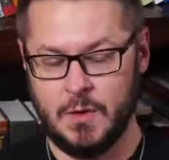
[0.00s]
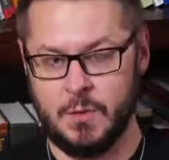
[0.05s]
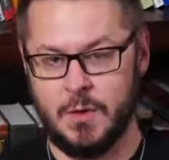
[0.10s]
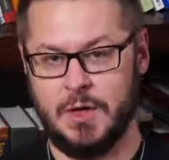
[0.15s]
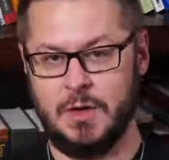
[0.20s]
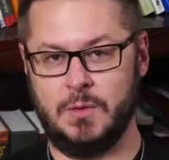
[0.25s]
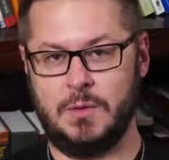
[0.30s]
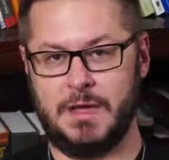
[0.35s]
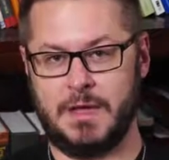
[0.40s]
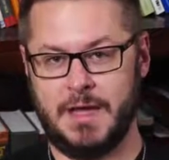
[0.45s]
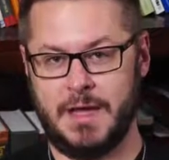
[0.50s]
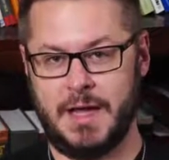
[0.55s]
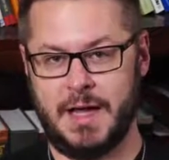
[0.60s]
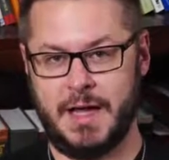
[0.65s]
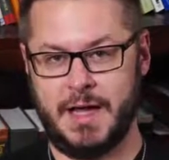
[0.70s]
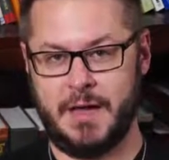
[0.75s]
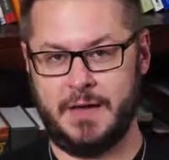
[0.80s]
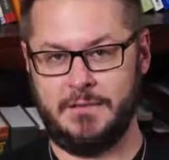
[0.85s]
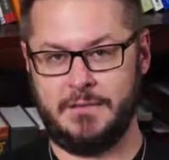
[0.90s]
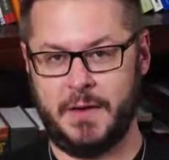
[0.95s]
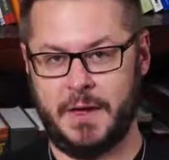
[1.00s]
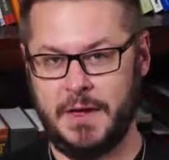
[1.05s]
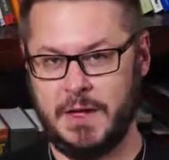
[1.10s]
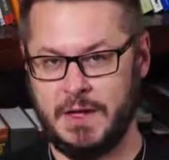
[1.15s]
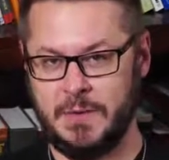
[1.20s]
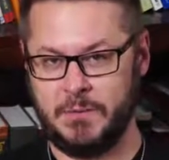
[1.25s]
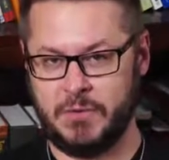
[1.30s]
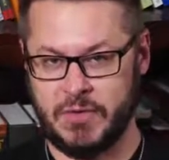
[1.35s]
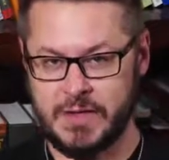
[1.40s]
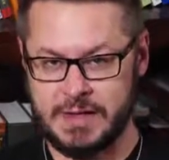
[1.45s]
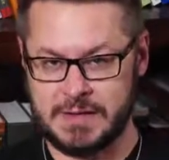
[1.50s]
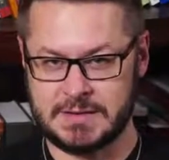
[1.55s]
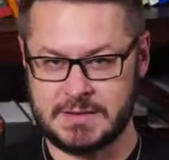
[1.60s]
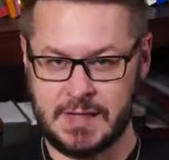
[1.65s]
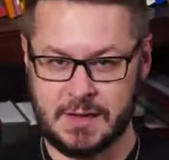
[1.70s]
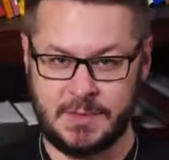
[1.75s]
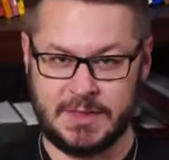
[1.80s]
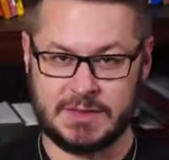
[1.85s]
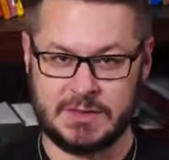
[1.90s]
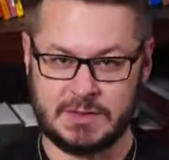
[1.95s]
We don't really have any pre
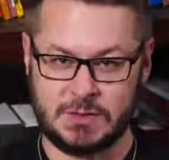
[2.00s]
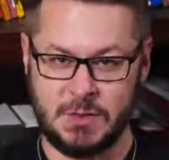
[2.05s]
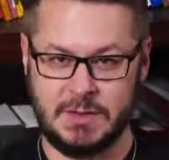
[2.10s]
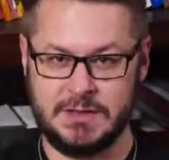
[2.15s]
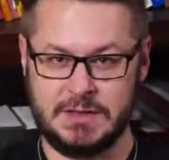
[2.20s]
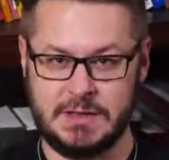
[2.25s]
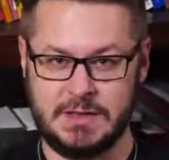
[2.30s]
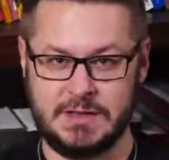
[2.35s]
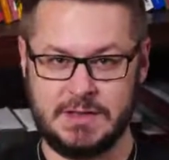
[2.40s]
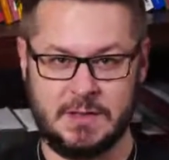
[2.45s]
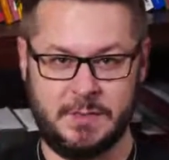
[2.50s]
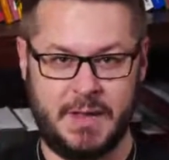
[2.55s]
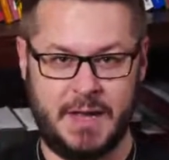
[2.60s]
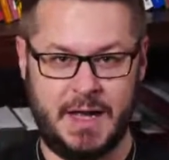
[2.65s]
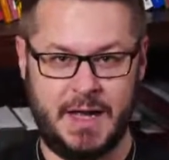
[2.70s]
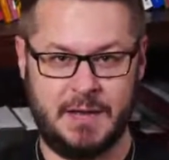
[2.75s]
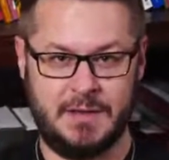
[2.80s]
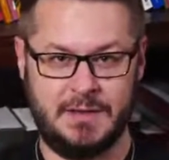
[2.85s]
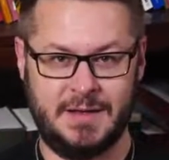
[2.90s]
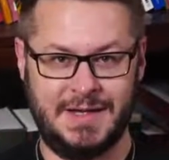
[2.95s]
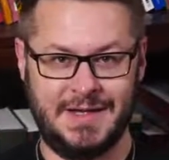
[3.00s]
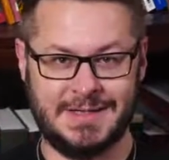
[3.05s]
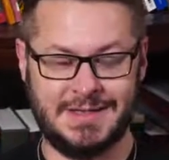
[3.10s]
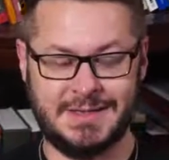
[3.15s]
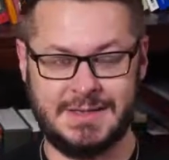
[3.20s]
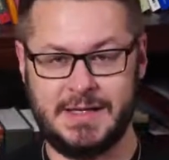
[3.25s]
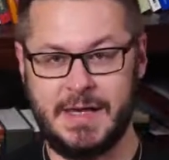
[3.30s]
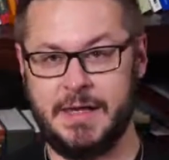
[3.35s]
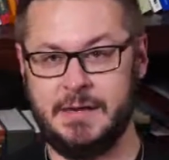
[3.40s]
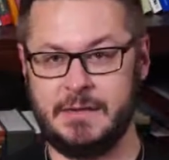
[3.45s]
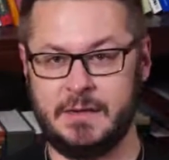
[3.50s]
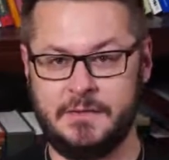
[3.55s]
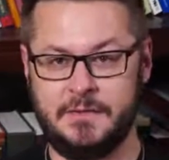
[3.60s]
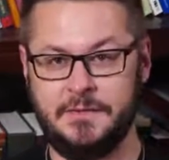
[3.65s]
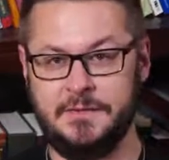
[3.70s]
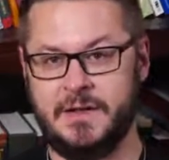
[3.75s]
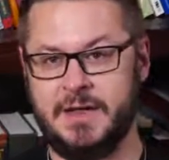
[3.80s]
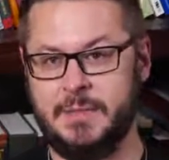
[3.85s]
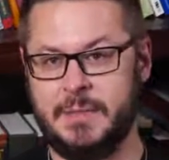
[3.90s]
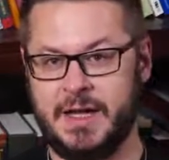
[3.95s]
Islamic sources about the extent of
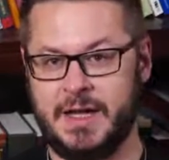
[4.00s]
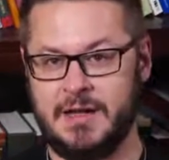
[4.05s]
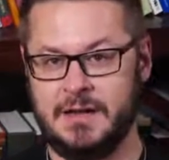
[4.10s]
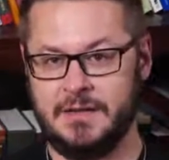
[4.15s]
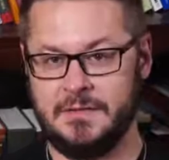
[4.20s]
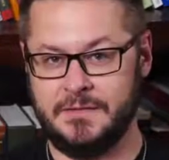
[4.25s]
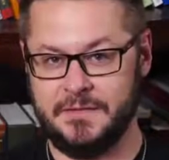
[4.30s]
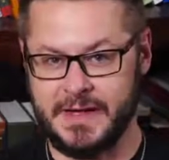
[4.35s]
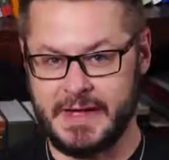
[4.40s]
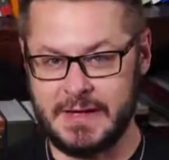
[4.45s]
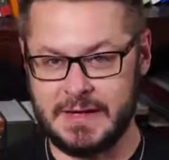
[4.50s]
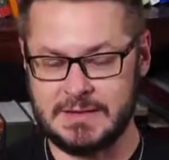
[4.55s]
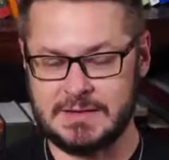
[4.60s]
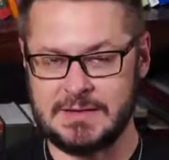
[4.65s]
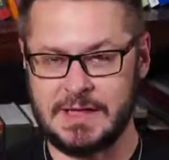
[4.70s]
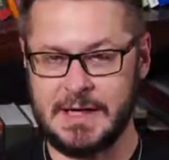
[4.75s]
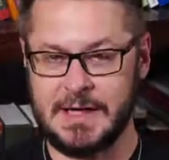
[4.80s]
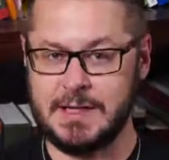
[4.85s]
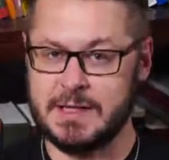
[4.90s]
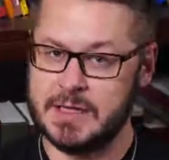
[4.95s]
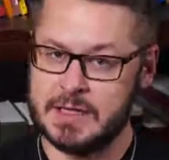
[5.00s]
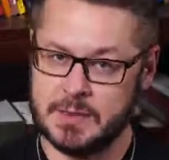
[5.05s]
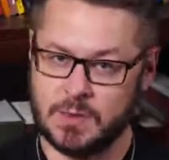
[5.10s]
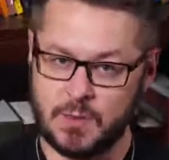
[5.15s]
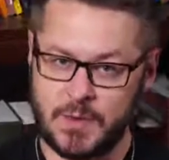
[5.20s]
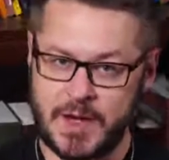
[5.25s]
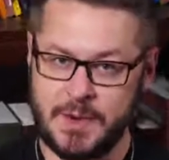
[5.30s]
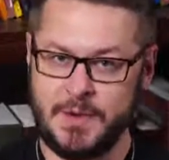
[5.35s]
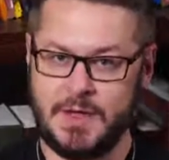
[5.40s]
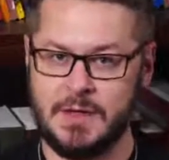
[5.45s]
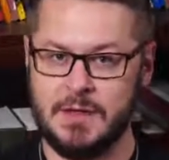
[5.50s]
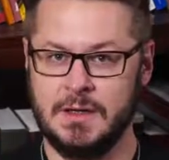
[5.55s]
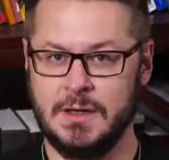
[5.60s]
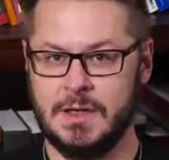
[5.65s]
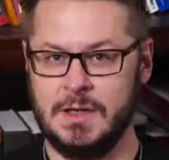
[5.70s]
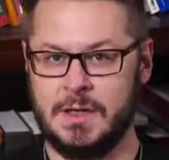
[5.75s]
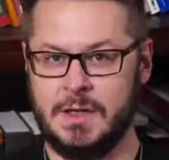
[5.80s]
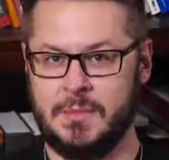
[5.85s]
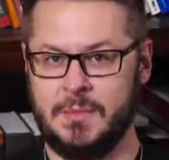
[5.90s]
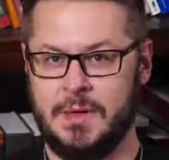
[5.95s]
female infanticide in Arabia,
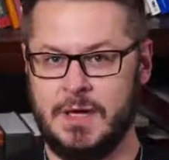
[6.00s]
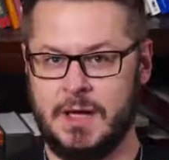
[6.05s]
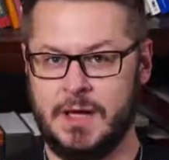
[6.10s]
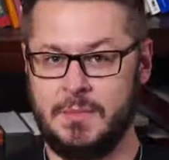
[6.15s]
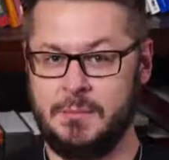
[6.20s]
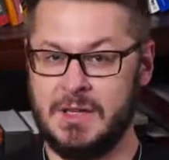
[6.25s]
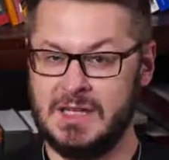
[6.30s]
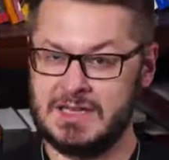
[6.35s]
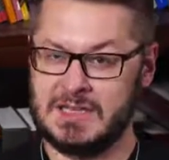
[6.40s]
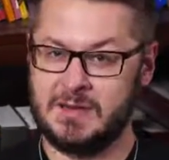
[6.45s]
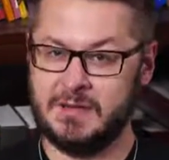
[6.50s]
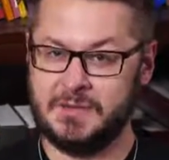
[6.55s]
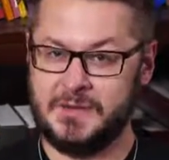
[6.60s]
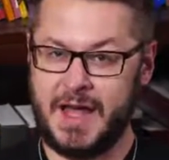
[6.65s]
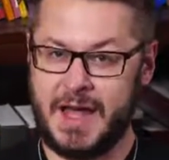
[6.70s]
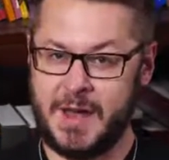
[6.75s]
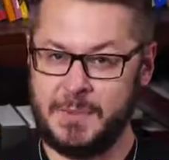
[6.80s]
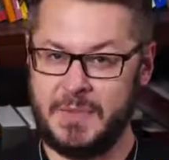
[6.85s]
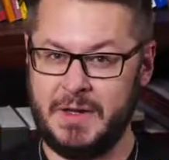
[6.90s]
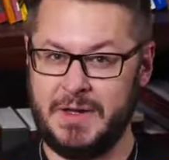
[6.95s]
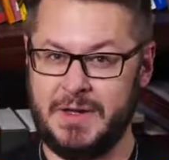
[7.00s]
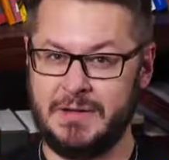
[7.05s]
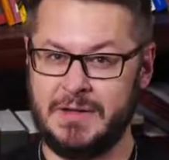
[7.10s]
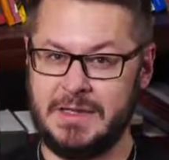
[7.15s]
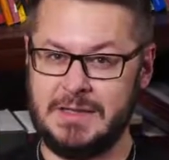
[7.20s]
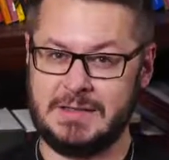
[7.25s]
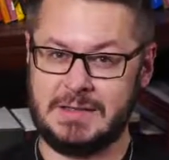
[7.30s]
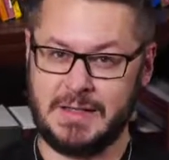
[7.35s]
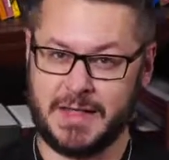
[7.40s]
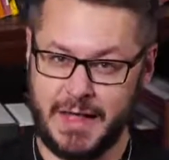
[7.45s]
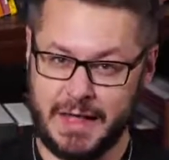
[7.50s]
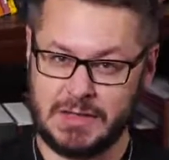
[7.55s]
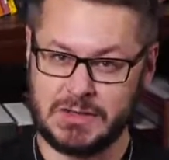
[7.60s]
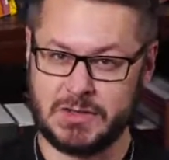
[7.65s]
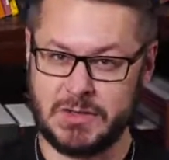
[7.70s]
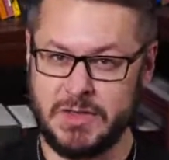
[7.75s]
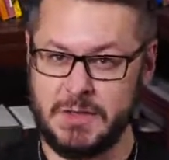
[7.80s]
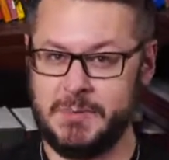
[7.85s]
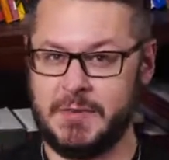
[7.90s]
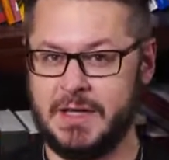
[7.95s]
but it must have happened at least
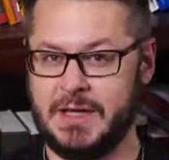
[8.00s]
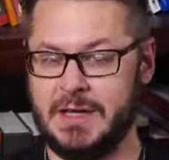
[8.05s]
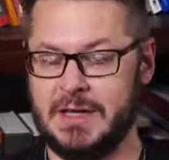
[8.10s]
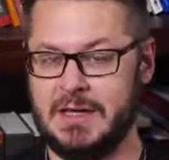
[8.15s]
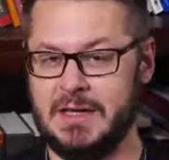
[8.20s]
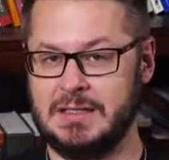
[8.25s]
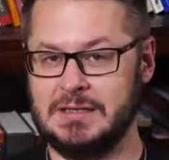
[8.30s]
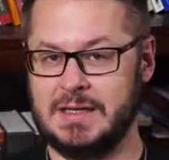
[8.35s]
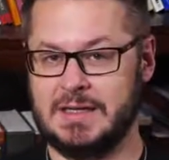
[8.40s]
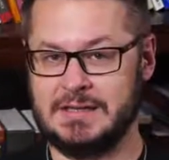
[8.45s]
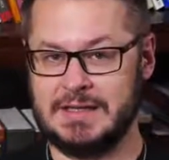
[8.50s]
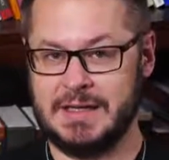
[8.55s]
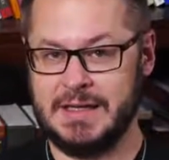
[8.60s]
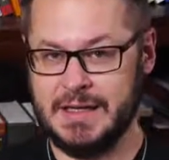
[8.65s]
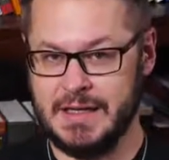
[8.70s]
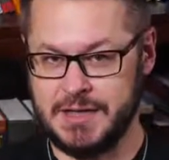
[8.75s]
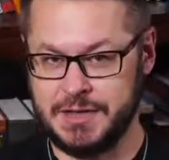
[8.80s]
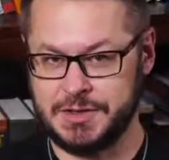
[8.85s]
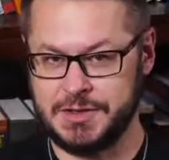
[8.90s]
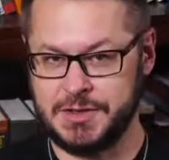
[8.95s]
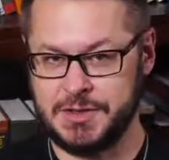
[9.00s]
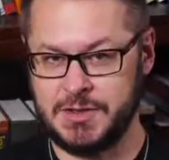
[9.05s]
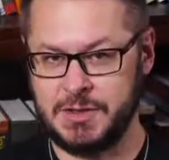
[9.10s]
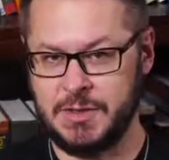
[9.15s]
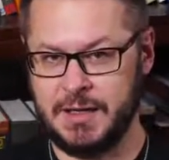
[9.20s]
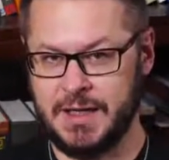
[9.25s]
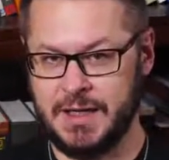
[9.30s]
occasionally because it's an issue